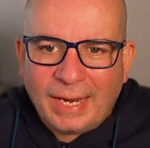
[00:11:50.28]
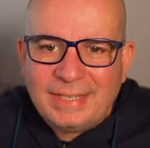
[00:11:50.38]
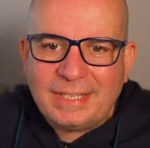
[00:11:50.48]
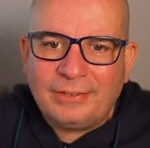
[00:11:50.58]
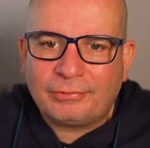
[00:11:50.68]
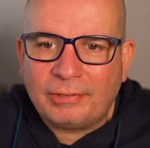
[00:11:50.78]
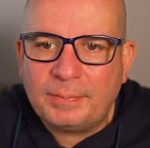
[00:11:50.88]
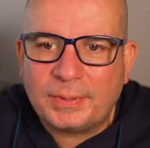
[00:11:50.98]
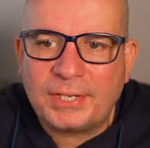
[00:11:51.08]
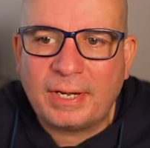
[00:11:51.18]

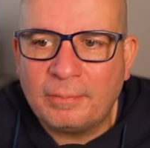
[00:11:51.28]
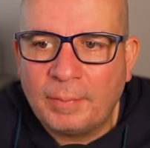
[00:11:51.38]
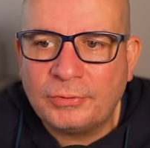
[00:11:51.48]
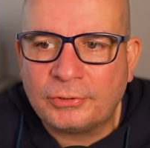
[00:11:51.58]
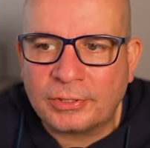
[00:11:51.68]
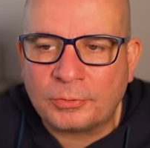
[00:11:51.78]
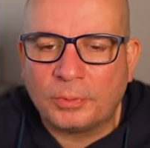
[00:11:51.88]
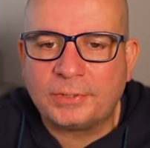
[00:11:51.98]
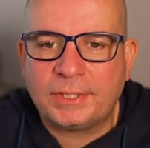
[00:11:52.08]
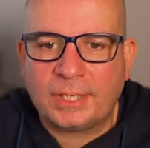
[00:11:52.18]
83% of motorists
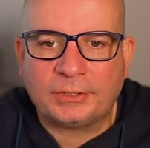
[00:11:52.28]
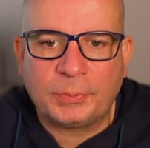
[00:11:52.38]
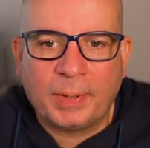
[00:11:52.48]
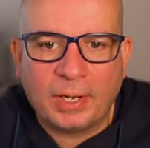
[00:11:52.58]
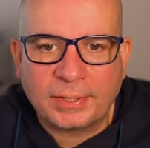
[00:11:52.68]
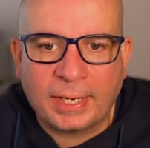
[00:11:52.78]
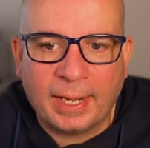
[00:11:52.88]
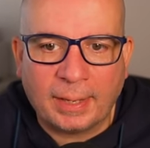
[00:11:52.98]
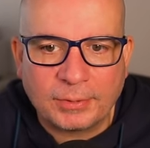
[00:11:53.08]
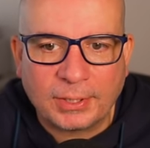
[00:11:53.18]
want to ditch parking
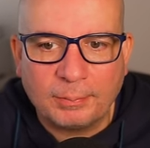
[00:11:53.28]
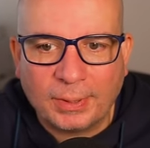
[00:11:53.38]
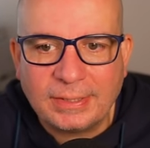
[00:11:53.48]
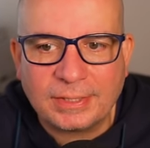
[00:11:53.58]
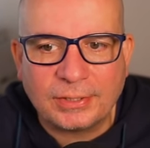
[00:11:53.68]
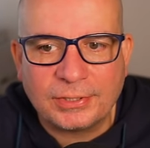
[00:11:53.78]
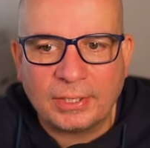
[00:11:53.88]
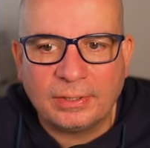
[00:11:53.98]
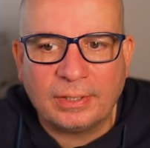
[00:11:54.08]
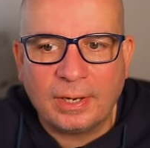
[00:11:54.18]
apps. Complaints
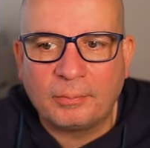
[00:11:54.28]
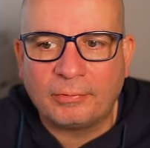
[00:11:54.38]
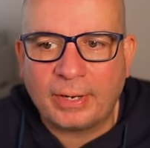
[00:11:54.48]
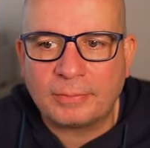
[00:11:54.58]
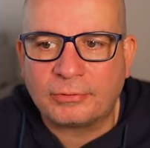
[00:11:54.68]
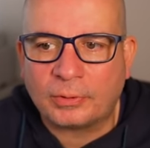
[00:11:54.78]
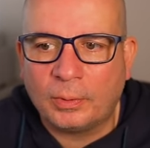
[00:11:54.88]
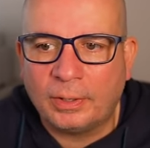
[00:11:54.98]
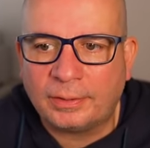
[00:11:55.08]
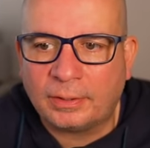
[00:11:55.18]
concern the number of apps
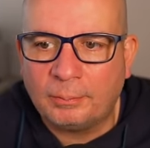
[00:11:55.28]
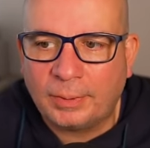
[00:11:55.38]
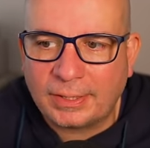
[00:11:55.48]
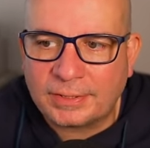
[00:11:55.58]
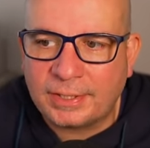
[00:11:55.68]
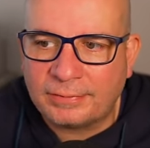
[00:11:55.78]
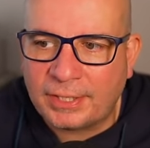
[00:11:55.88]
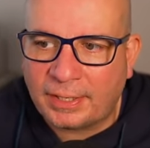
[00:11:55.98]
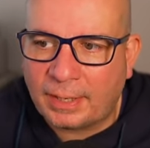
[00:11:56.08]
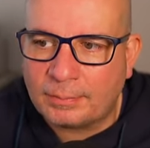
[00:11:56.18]
required, the complexity of
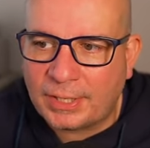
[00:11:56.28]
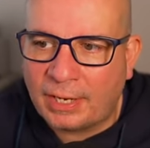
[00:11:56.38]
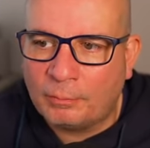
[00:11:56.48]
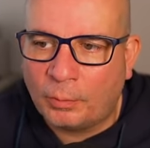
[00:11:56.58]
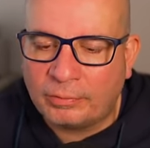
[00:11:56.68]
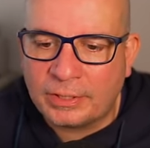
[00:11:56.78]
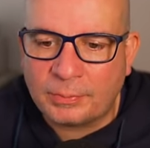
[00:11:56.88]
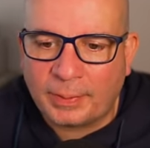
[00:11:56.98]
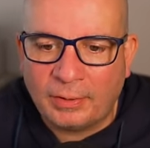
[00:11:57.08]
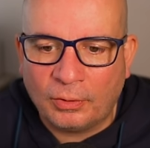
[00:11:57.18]
said apps, and worries
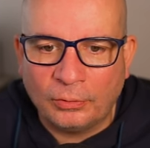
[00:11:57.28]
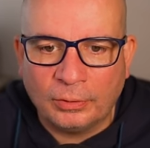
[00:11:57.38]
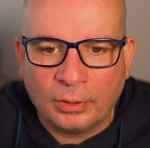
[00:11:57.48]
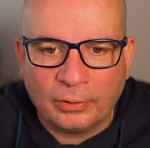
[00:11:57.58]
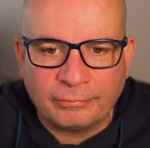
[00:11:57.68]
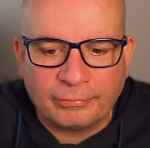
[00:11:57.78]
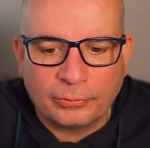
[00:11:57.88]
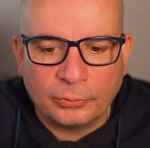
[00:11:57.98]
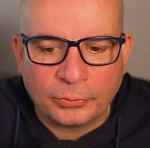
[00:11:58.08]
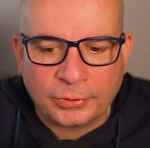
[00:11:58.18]
about online
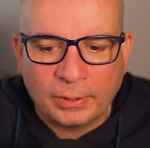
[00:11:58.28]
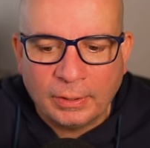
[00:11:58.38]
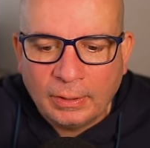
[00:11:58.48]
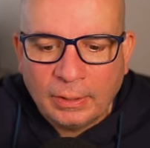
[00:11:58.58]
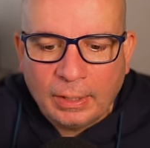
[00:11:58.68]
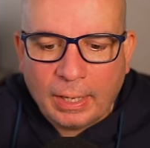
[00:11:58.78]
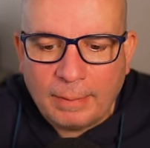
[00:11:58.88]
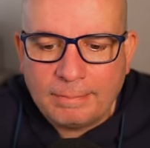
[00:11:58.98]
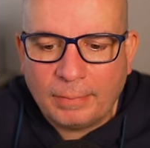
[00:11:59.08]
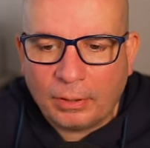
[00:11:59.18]
fraud.
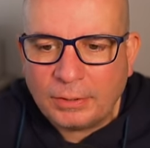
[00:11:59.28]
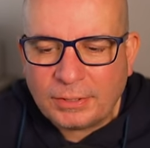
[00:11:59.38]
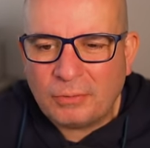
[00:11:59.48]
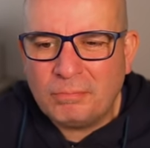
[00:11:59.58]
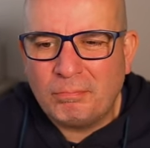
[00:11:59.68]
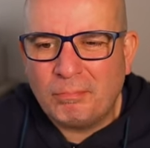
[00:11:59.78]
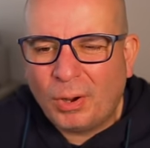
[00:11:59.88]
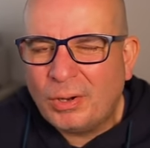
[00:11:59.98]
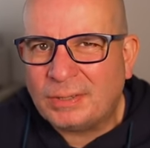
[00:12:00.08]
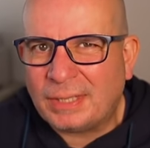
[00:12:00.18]
I don't
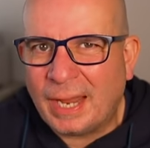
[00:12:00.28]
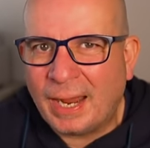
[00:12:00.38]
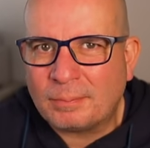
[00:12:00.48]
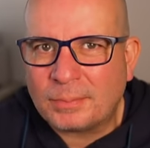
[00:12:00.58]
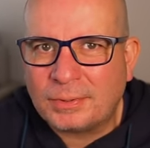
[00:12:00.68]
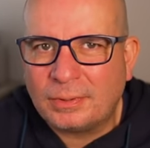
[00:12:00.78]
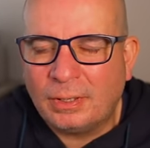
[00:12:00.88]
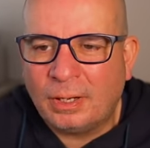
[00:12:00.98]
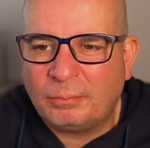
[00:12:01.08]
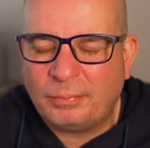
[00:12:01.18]
mind the apps,
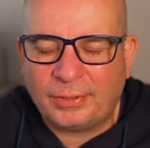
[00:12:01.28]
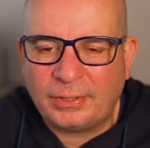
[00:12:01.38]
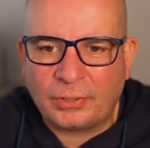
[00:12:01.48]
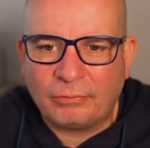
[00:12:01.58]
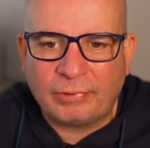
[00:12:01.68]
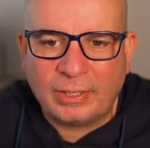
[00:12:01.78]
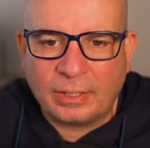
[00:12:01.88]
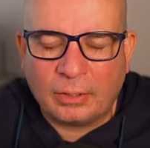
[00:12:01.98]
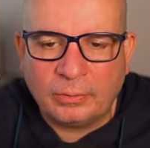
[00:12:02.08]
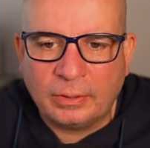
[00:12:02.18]
things like
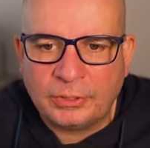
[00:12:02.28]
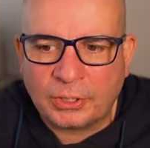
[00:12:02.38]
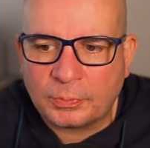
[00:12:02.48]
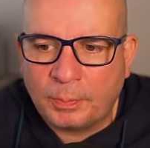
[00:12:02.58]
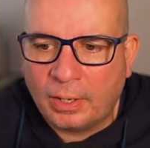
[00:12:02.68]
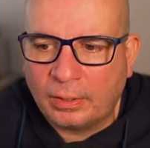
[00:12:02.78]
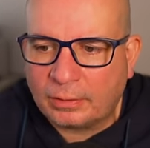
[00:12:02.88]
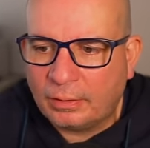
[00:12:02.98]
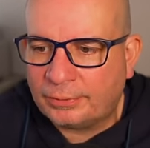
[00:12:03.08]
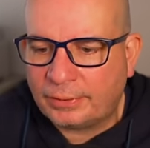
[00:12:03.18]
Ringo and Just Park.
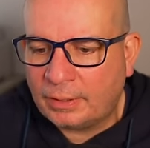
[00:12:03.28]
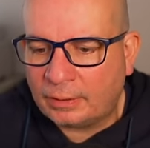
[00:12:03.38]
I think they're